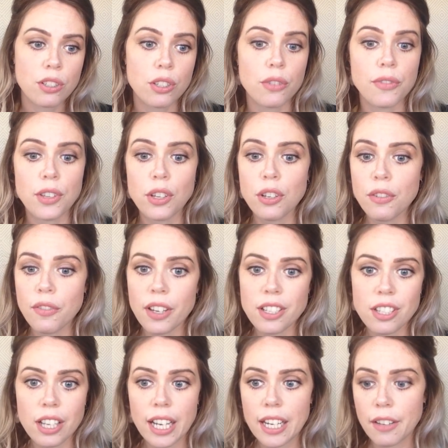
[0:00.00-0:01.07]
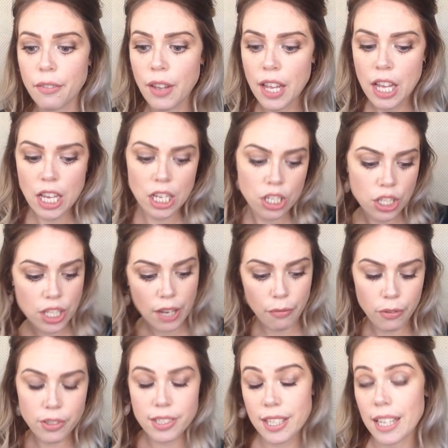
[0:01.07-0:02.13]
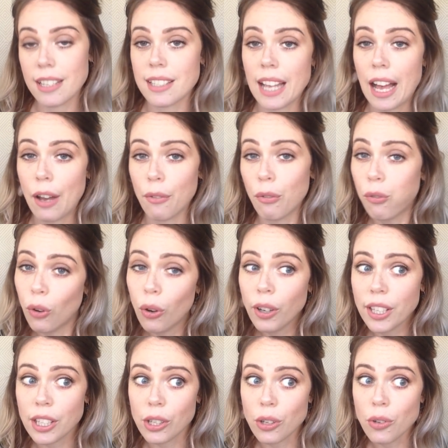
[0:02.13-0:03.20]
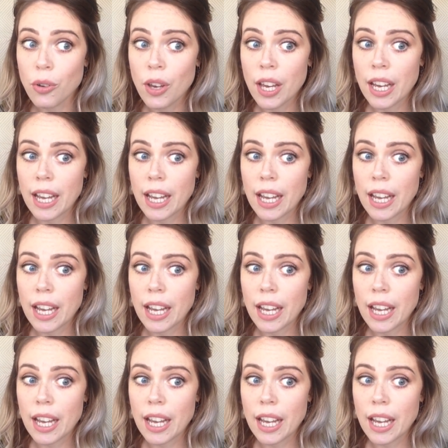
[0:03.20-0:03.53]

So if the universe kind of shuffles things up for you,